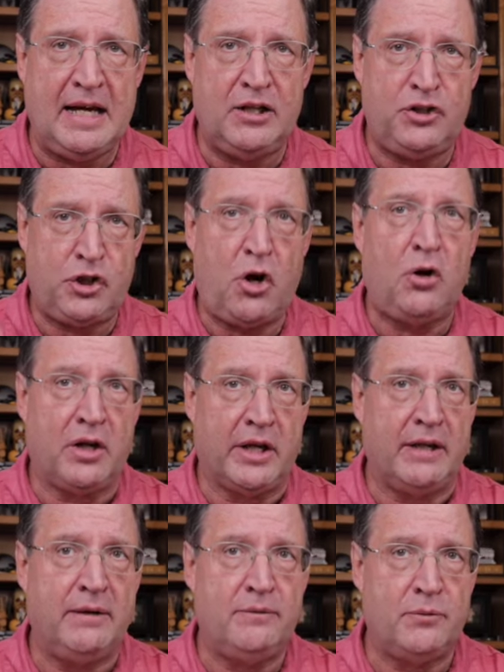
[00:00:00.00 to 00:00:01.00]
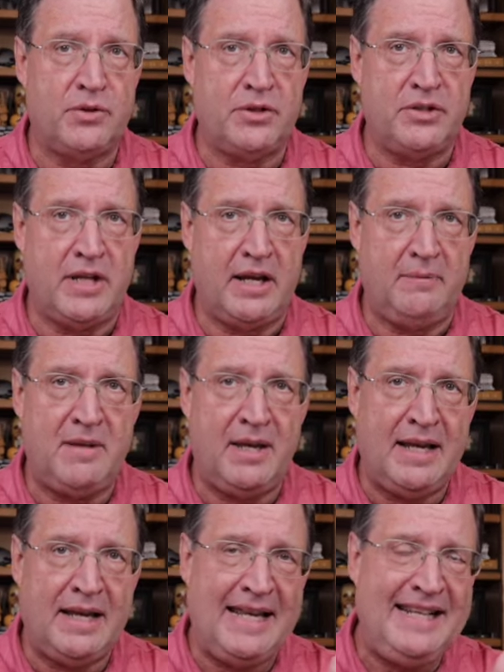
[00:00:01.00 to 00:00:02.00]
Charlie was his name,
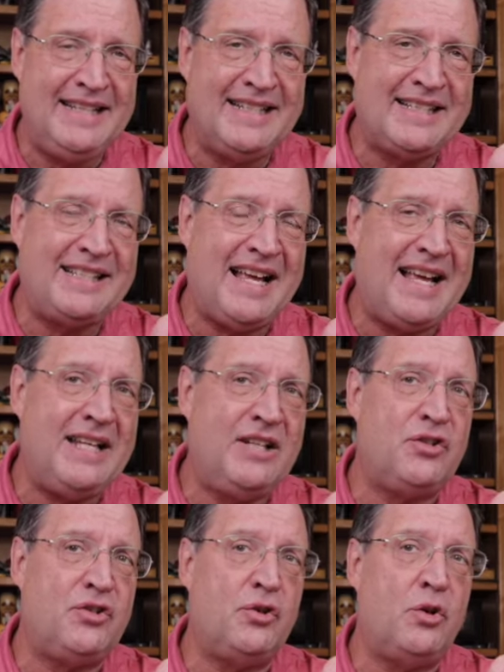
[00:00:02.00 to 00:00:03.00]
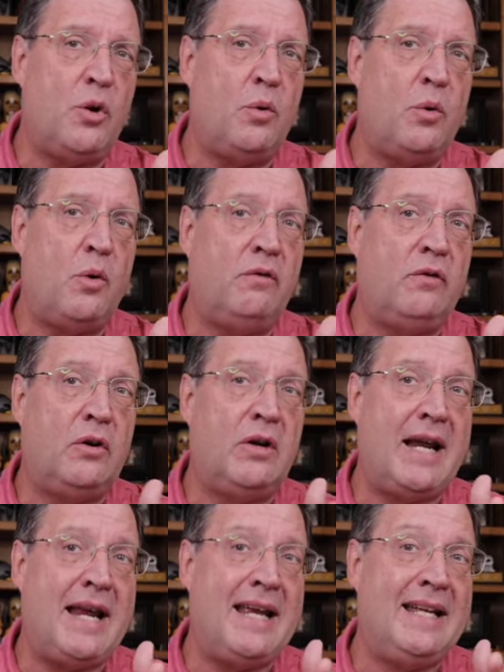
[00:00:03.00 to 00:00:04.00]
he decides to go over
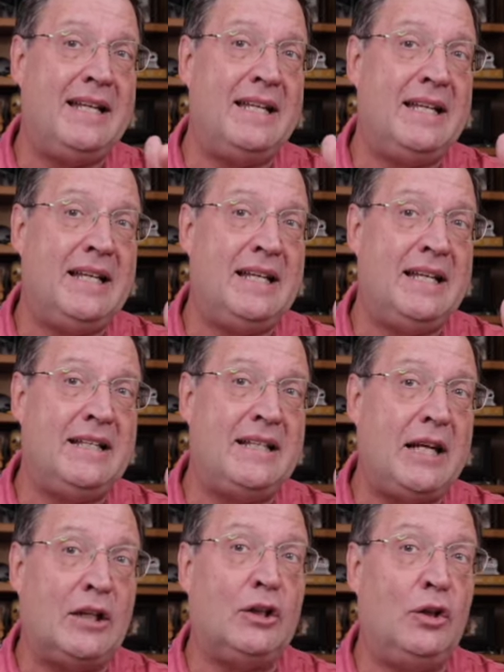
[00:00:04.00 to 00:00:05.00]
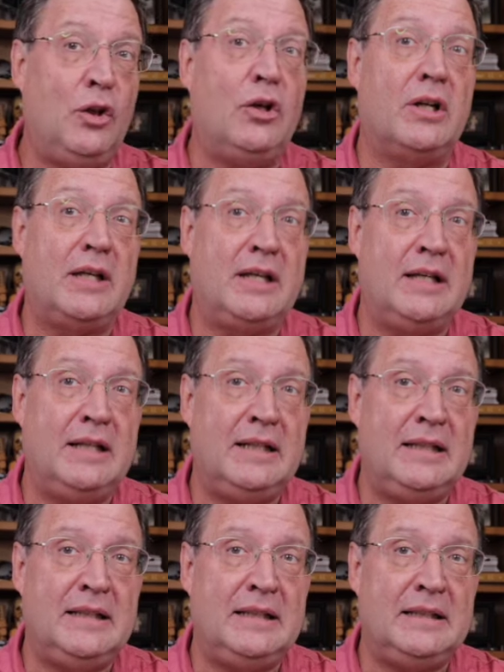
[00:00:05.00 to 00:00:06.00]
and take a look
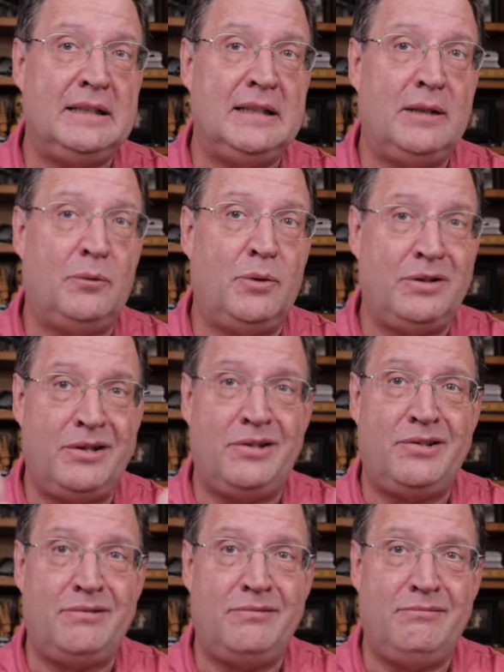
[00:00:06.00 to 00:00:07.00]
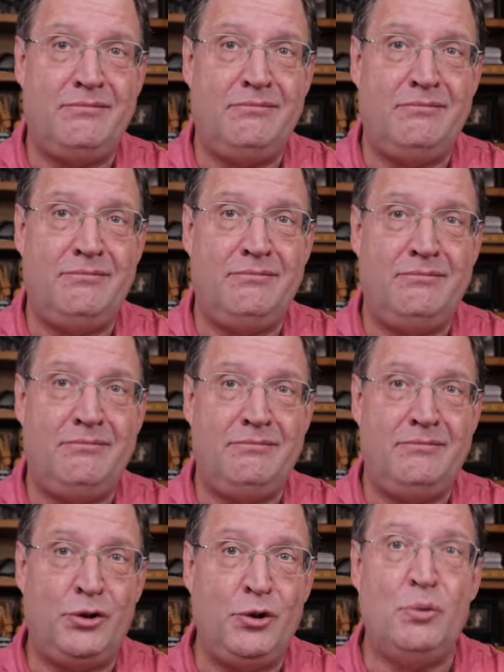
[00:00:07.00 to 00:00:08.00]
at what this
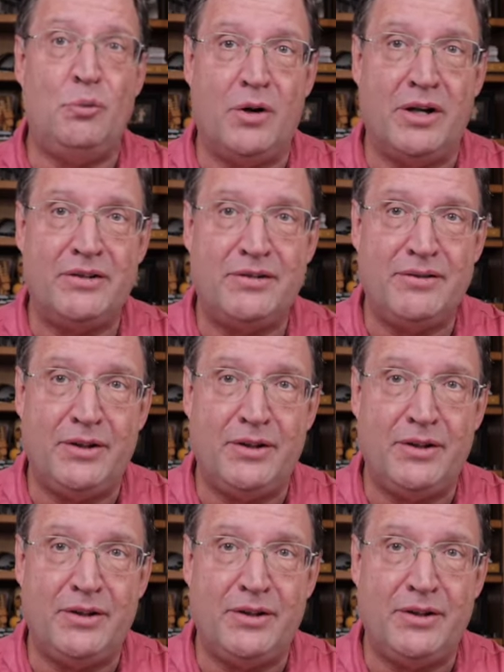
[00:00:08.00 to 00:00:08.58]
tube was.